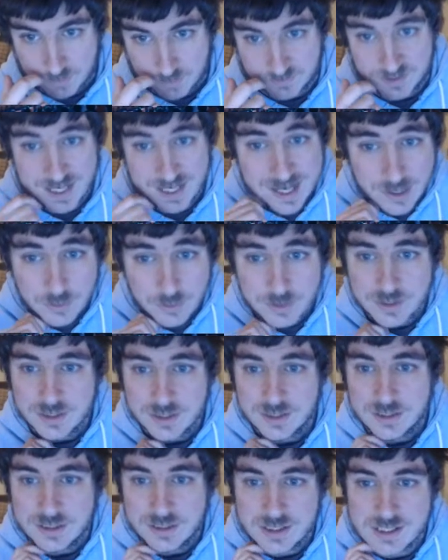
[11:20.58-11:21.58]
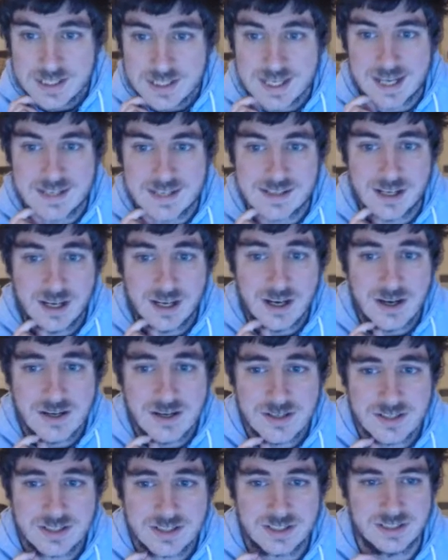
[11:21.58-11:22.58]
for now, he has
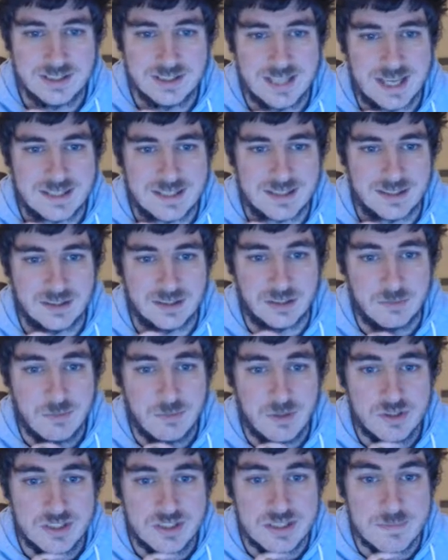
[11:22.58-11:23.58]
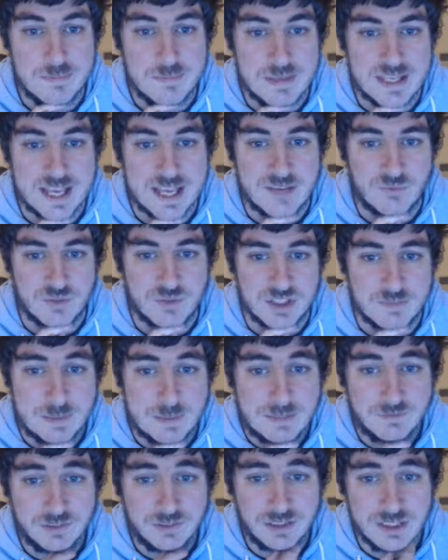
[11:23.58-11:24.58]
asked that the community behave
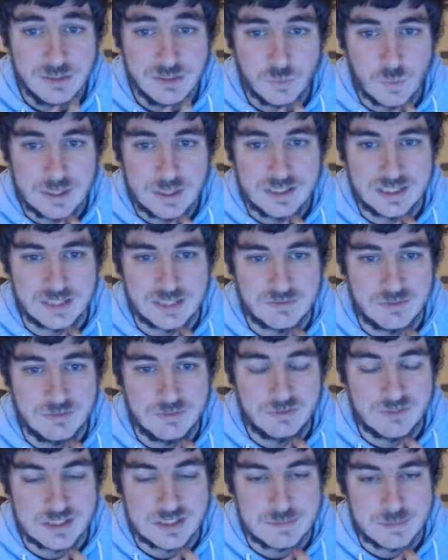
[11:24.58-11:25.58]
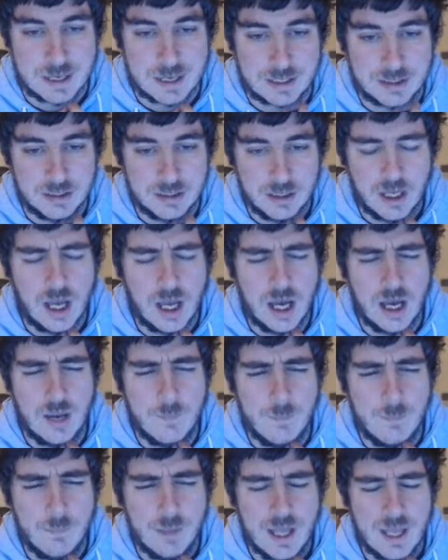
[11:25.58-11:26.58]
respectfully when giving feedback.
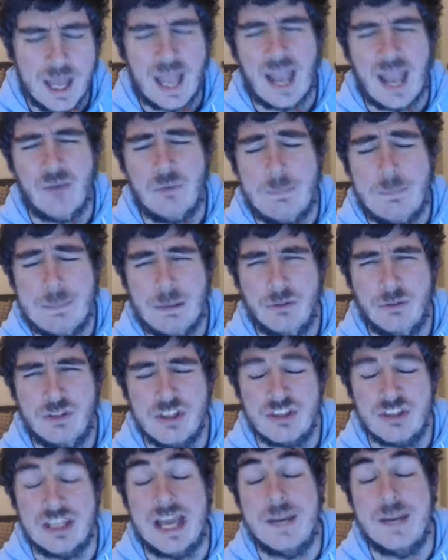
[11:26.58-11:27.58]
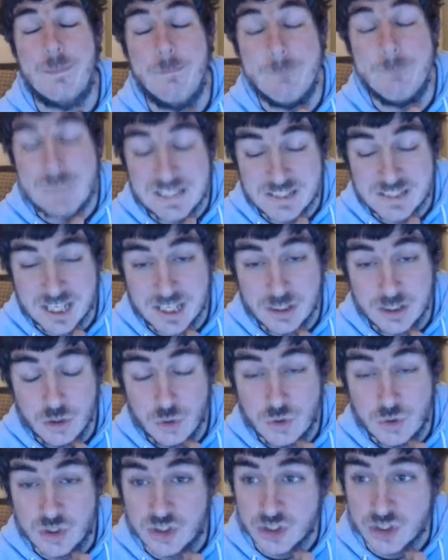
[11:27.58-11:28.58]
Um, how about just admitting
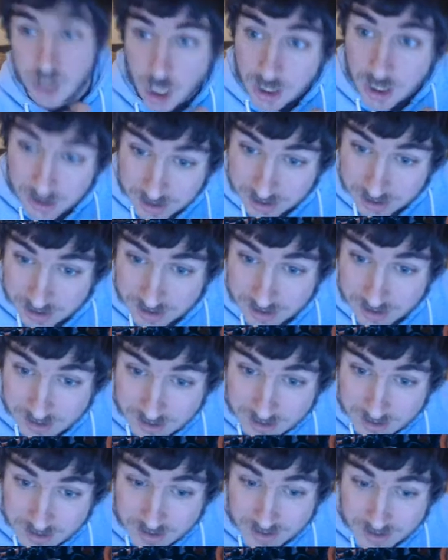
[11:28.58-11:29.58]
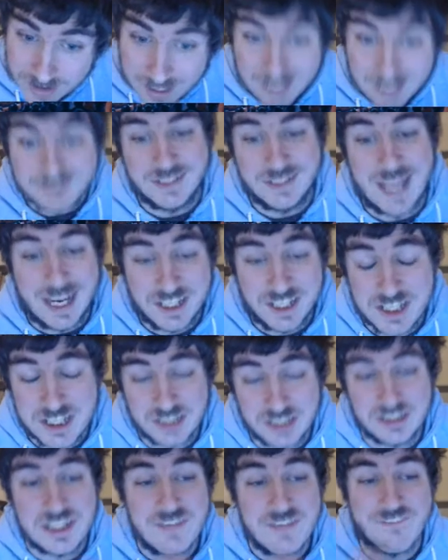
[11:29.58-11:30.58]
you suck? and
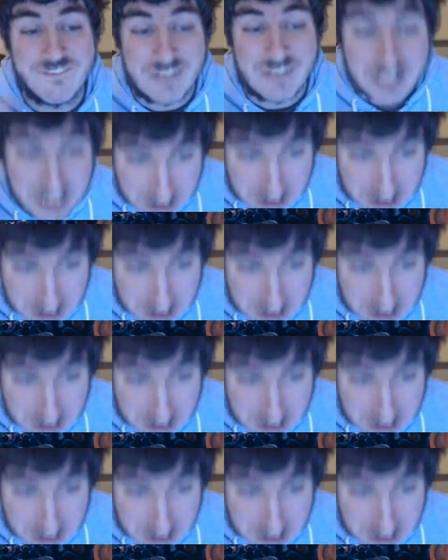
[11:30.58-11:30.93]
actually fix